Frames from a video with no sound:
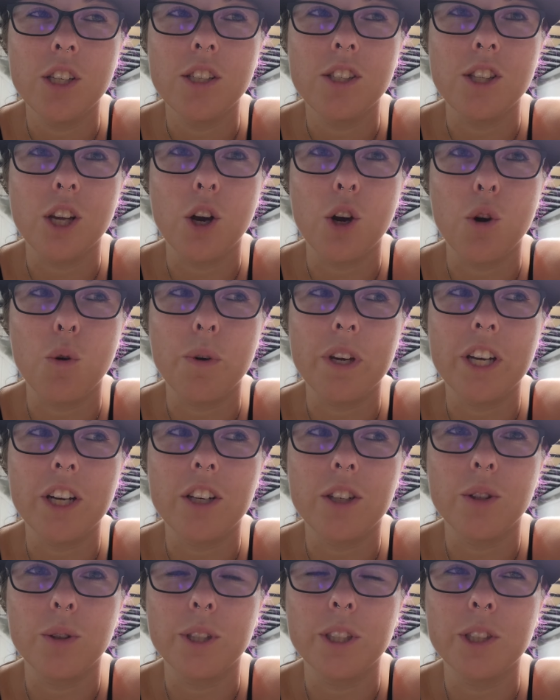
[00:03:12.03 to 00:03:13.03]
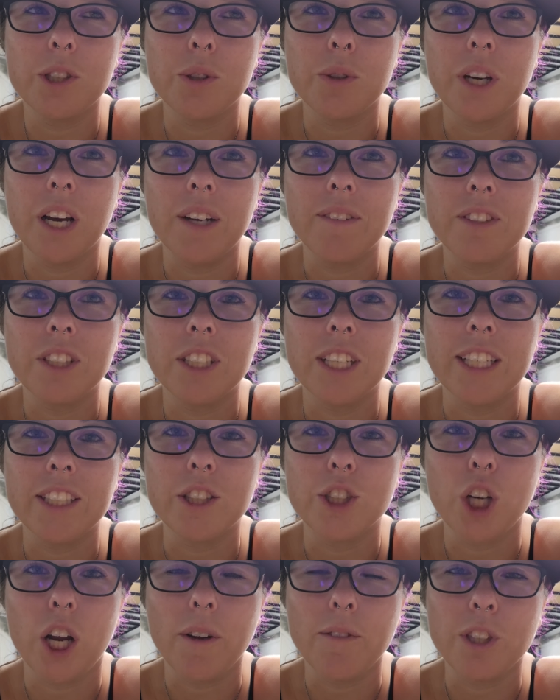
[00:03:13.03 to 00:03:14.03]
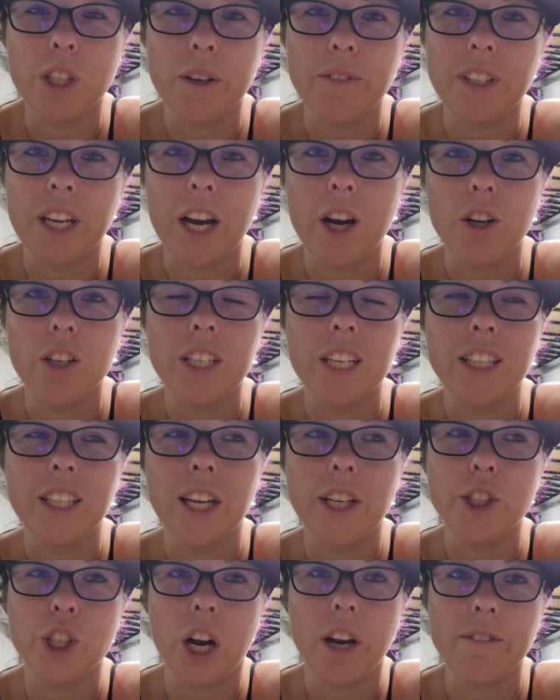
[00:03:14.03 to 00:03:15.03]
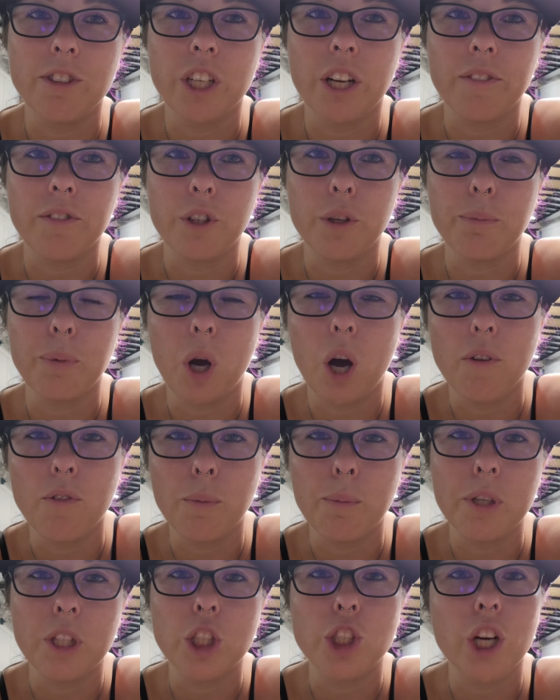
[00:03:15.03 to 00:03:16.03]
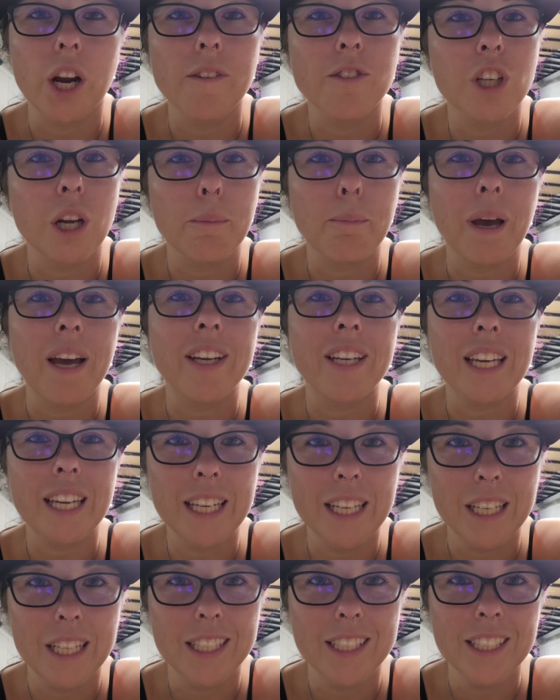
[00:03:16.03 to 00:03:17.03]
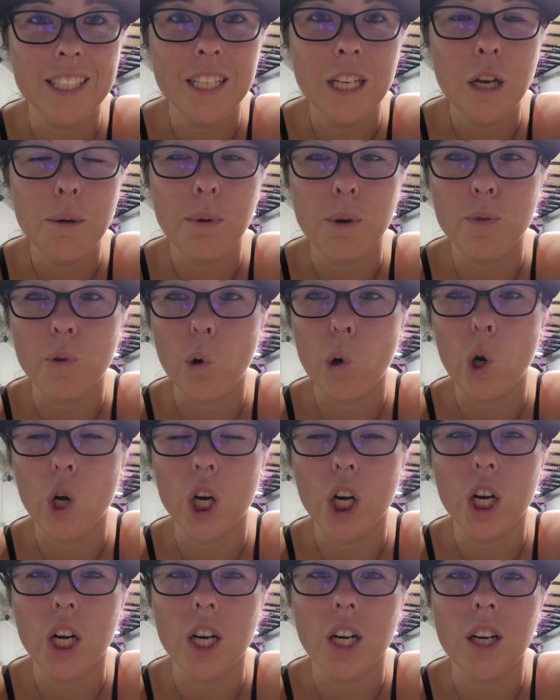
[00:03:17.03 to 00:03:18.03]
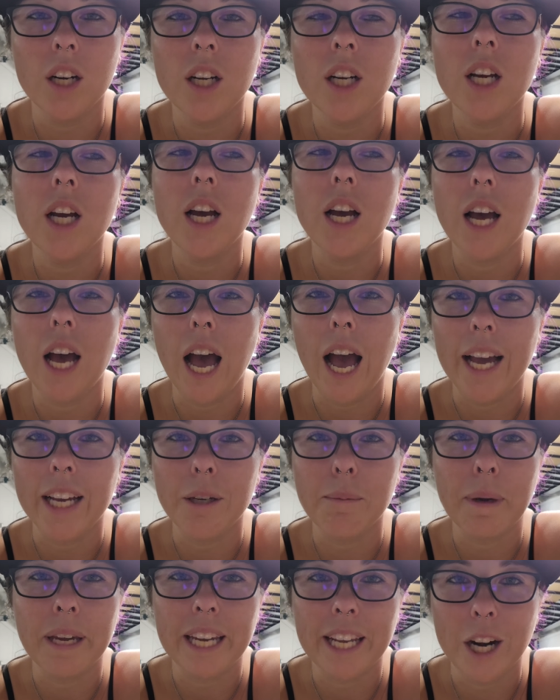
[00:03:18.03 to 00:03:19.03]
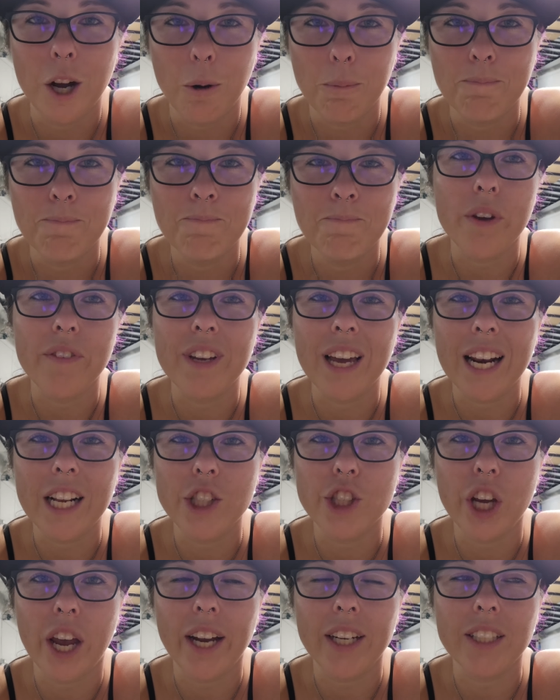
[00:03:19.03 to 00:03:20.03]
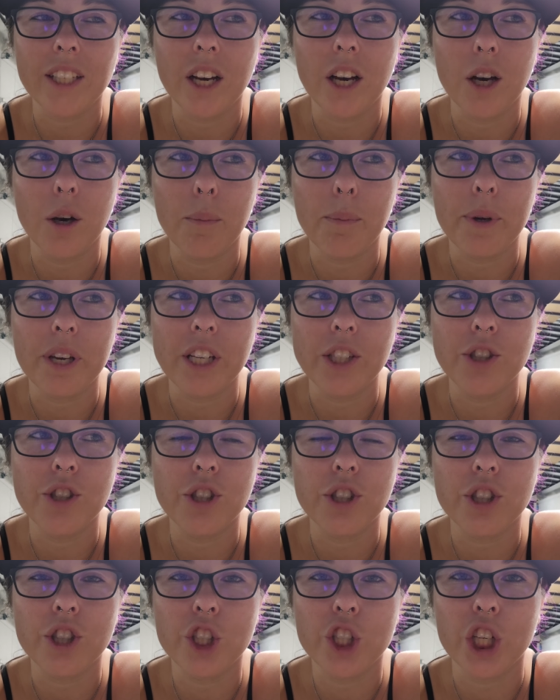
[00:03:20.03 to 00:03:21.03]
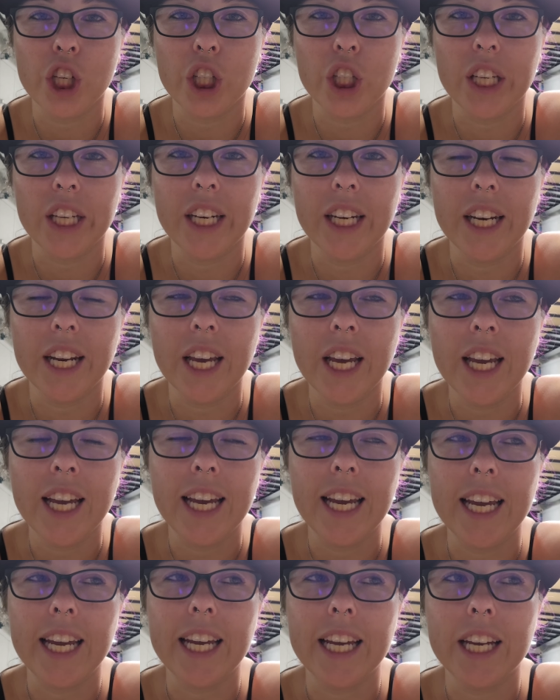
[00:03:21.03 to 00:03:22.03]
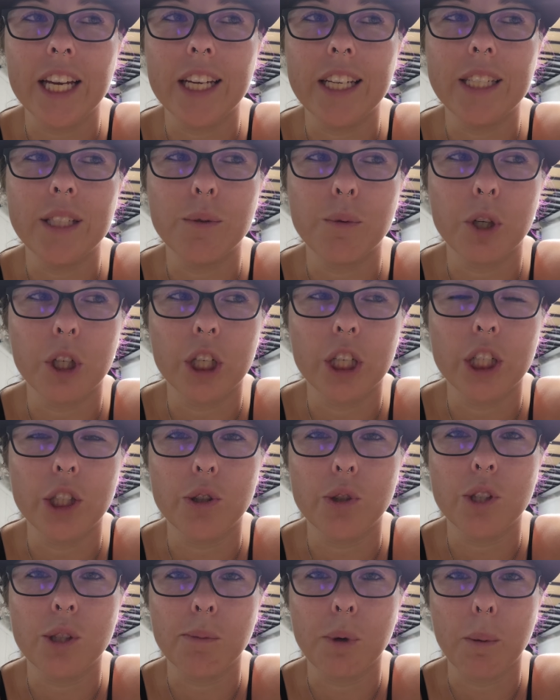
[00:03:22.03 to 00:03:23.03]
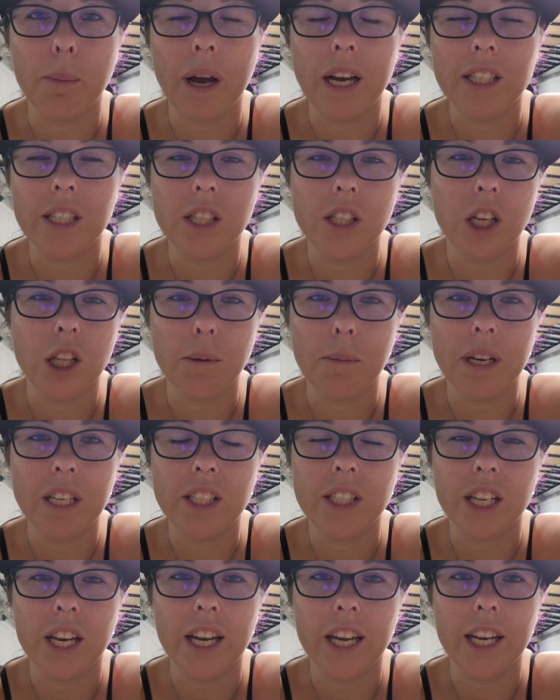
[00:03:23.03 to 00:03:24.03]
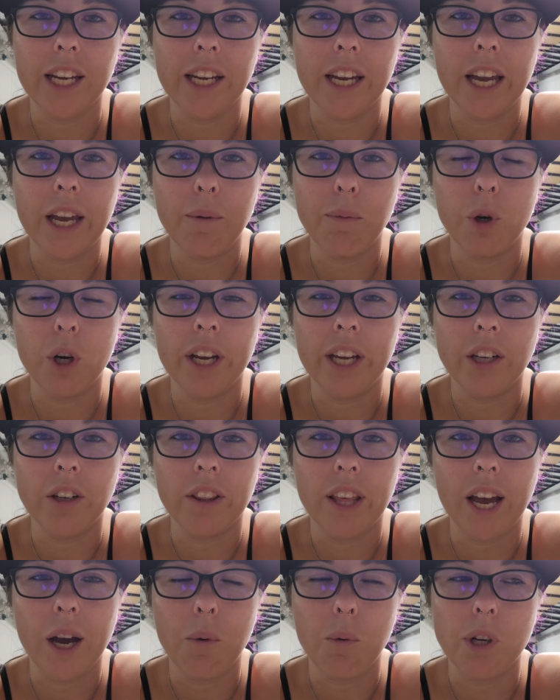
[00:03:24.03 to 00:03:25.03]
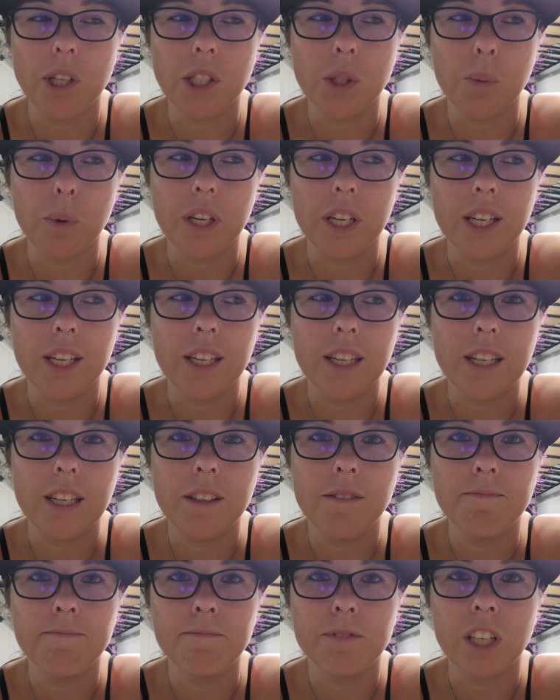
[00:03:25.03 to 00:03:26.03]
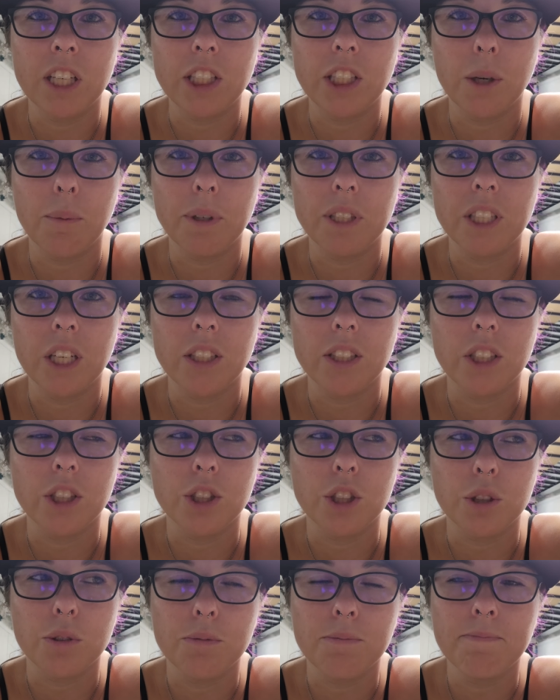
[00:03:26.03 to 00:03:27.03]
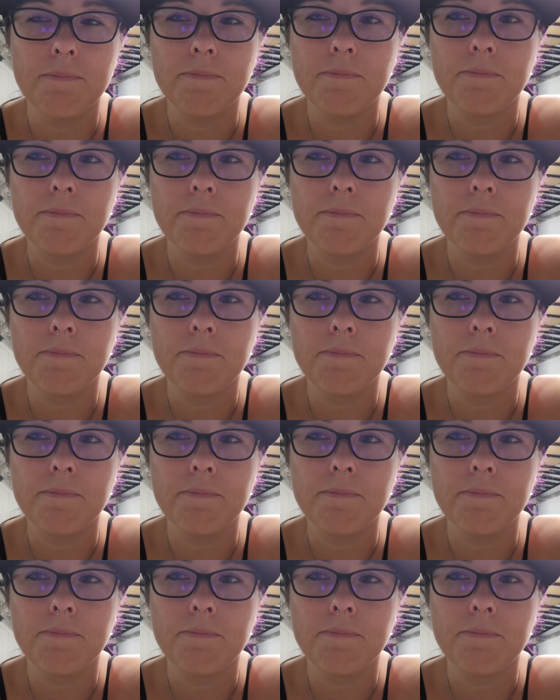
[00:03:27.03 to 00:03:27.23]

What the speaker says: so we are going to have to take the drive shaft out, get that drive shaft looped off, and put the drive shaft back in before I can make it home. We've got it jacked up, it's just chilling, and we're gonna do some more passes on the Mustang, and we'll handle that once we get done with test and tune.